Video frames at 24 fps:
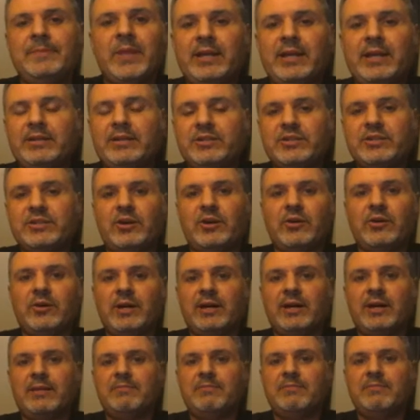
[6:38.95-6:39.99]
And
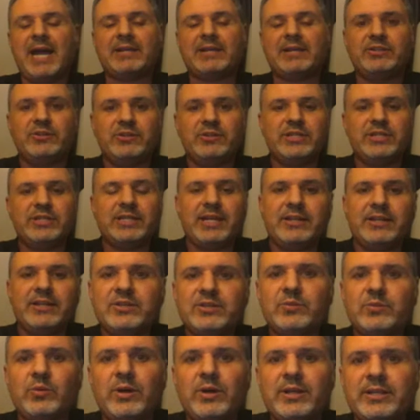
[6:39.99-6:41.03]
so Max
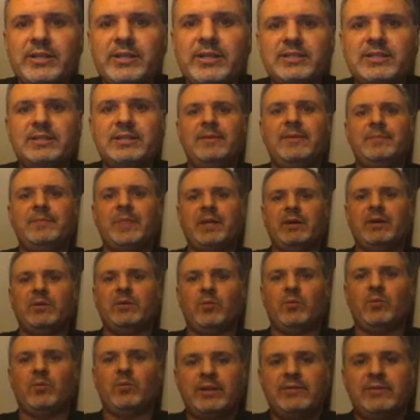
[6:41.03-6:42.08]
Sense was
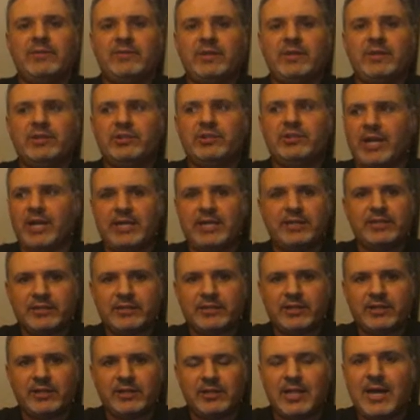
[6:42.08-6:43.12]
one of the
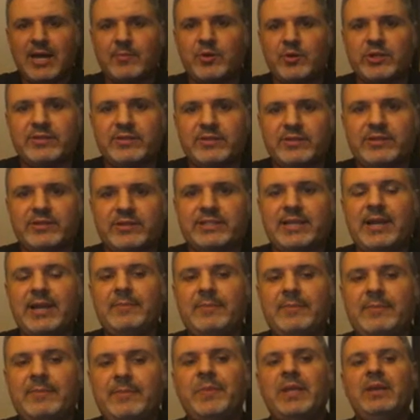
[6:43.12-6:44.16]
giant conglomerates of the
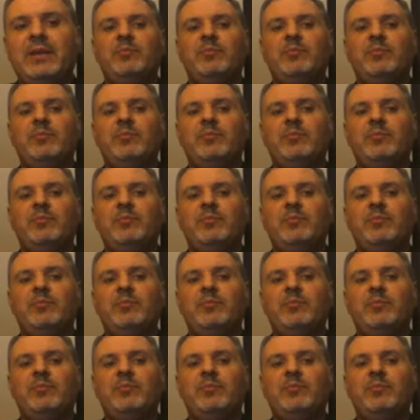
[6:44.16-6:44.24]
time.